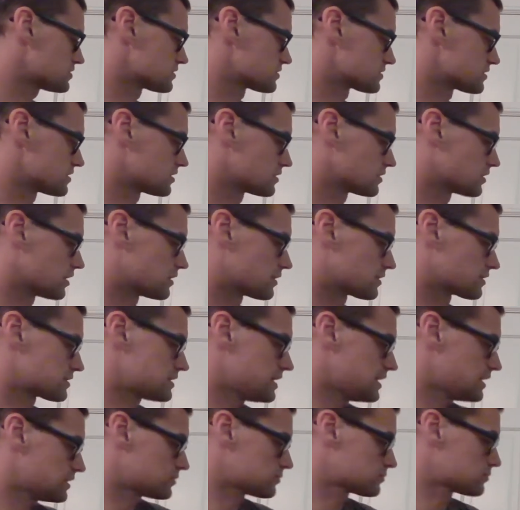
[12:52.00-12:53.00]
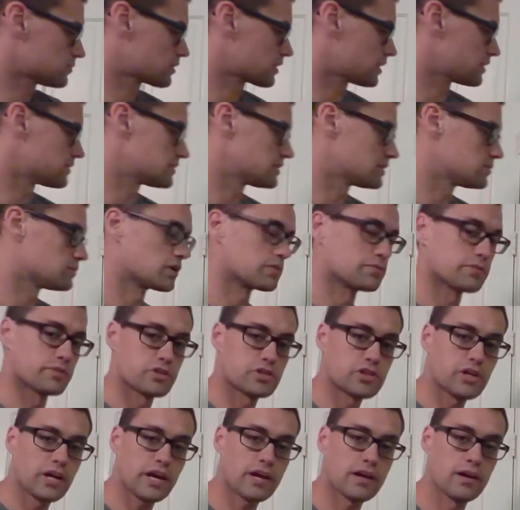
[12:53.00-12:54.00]
here are to take the rook on d1 with
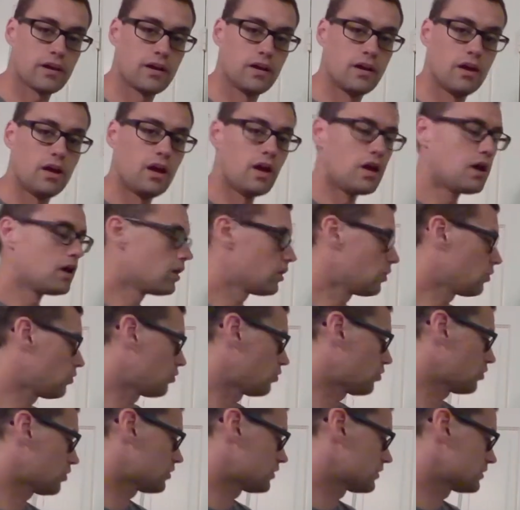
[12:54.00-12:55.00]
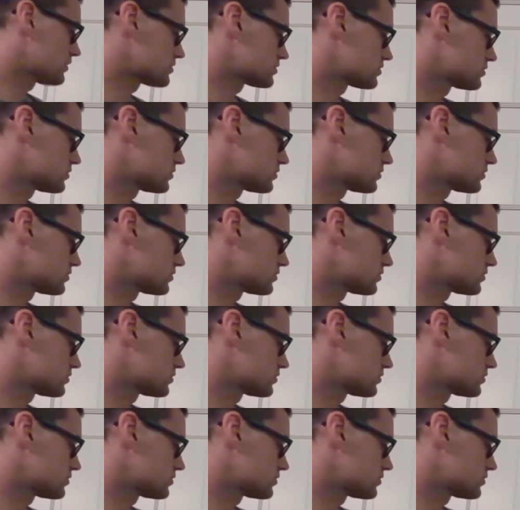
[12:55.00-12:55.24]
check, or to